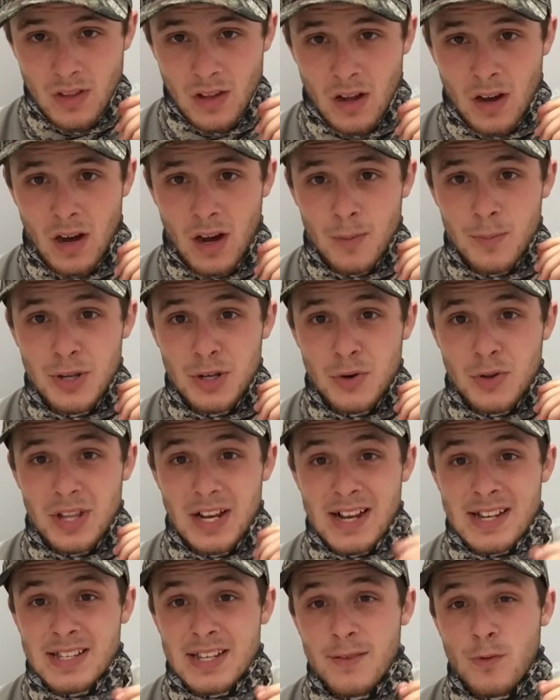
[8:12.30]
Uh, I'll be doing the
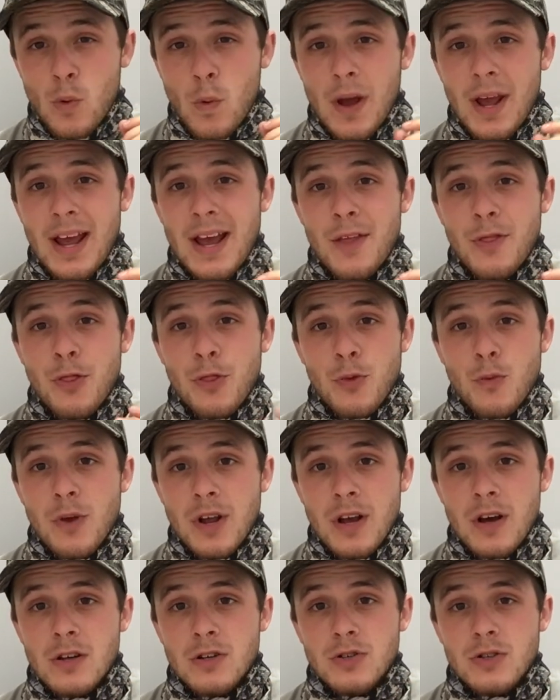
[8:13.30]
next giveaway at
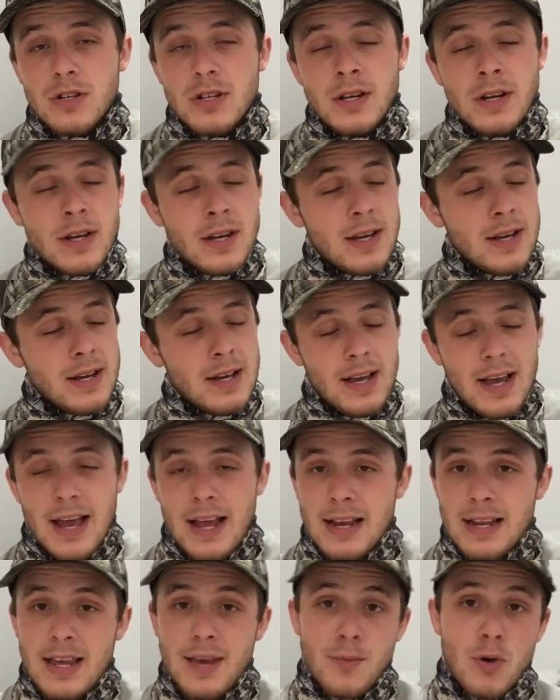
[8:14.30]
300
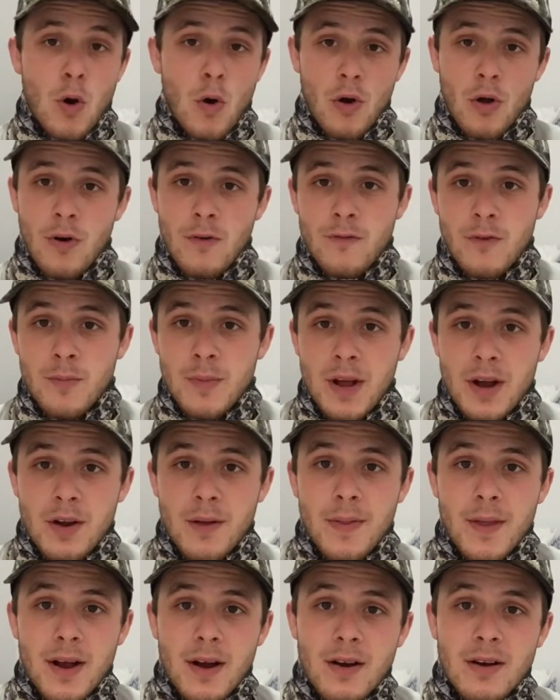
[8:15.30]
and keep going on from there
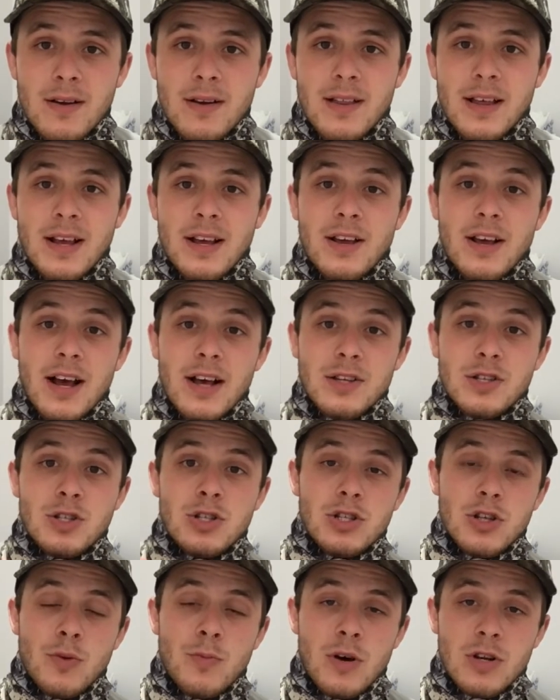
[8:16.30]
and there. Thank you guys
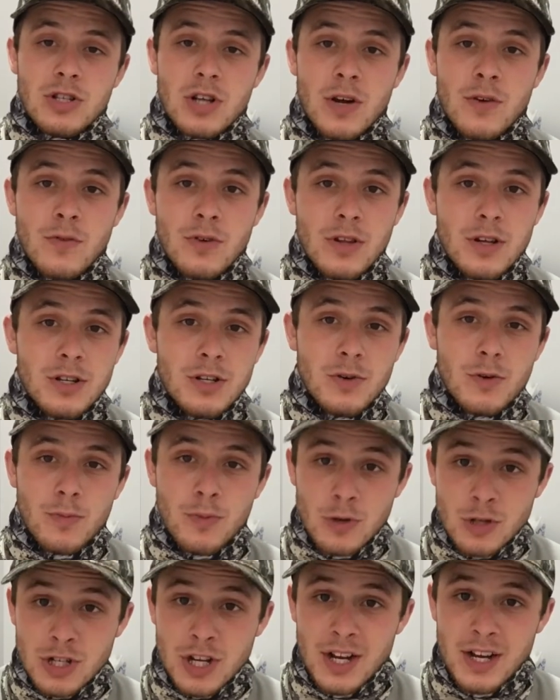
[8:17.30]
so much. I really do
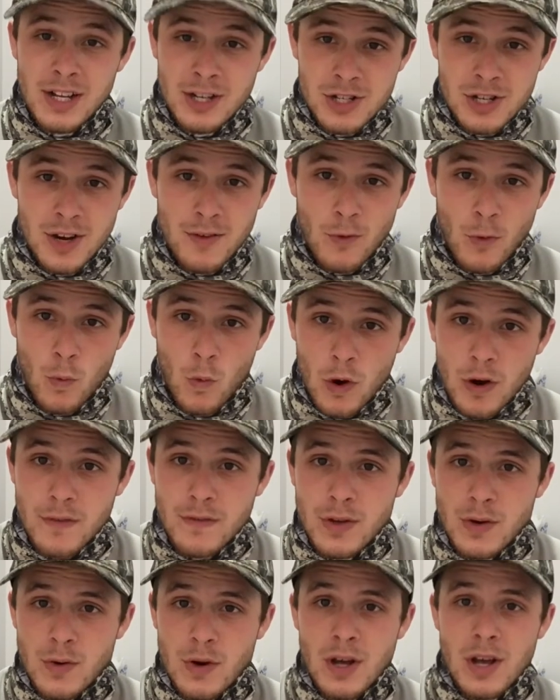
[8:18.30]
appreciate each and every one of
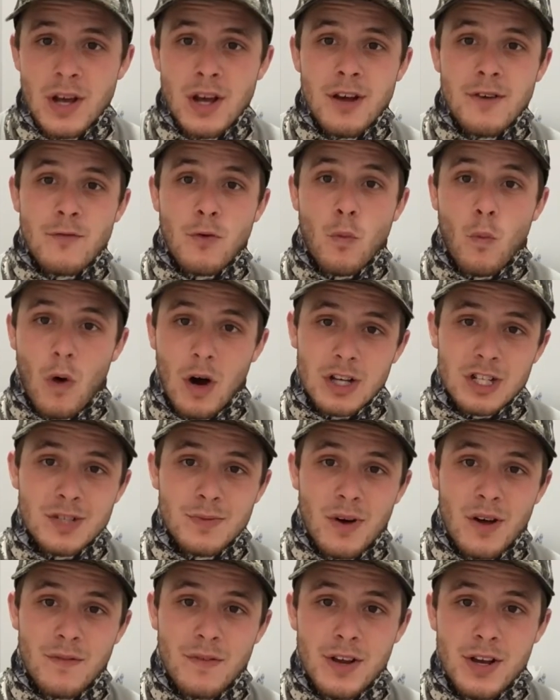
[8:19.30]
you for watching
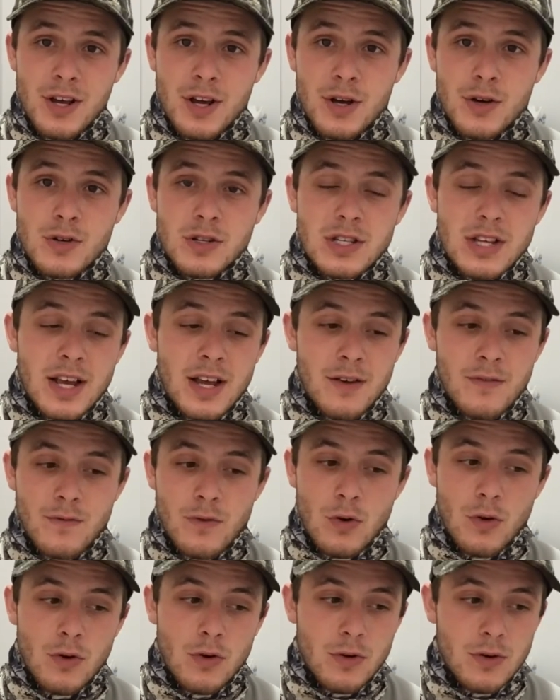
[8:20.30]
my videos and
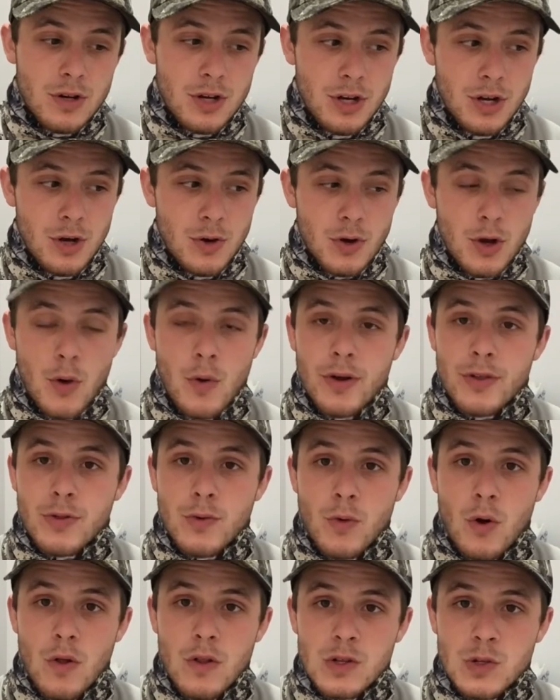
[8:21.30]
for, you know, going
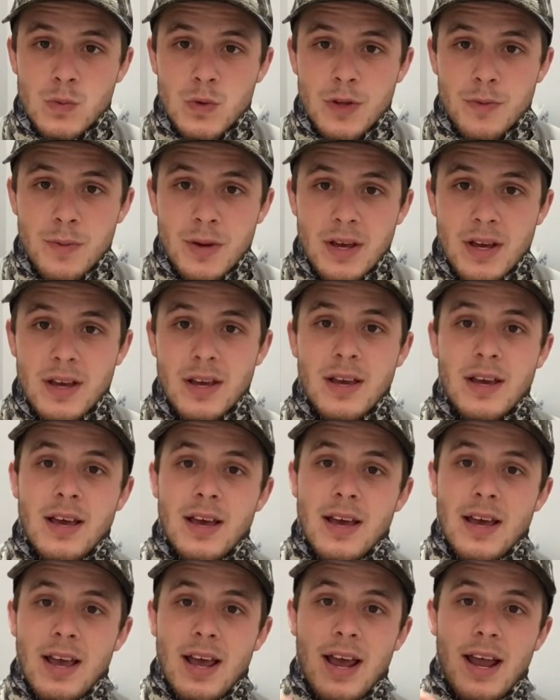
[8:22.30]
through all this with me.
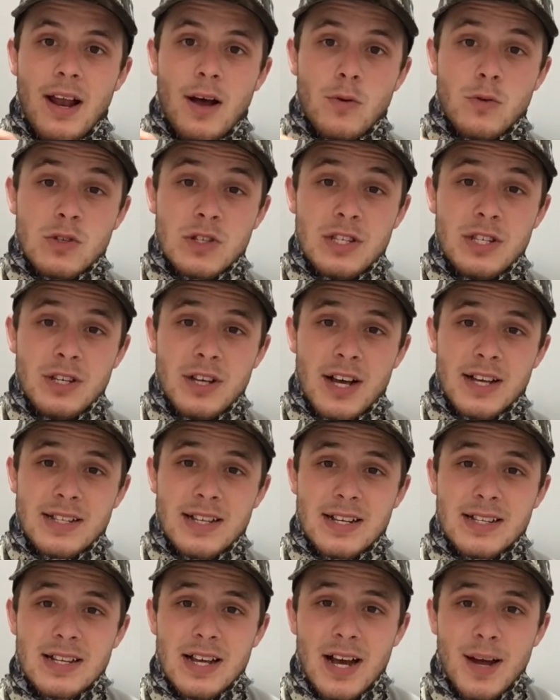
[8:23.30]
And I will see you guys
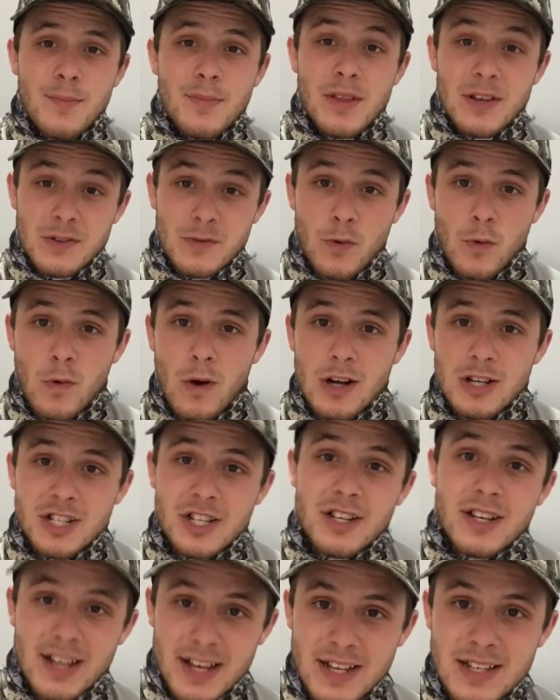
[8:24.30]
next time. Thanks for
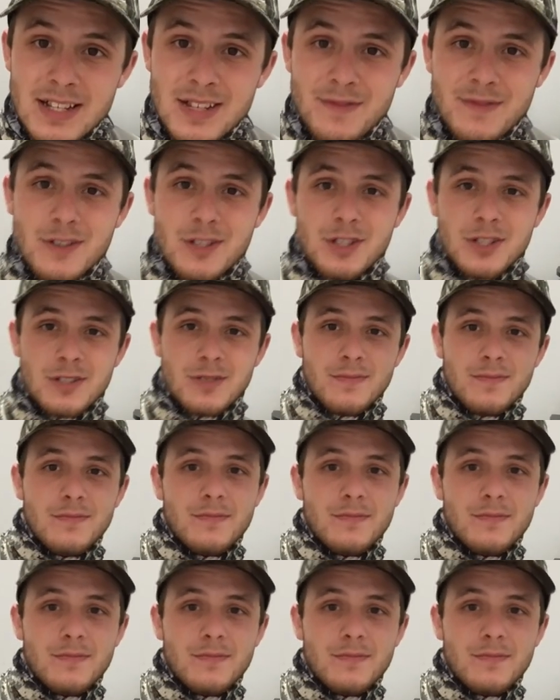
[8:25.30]
watching and T fishing.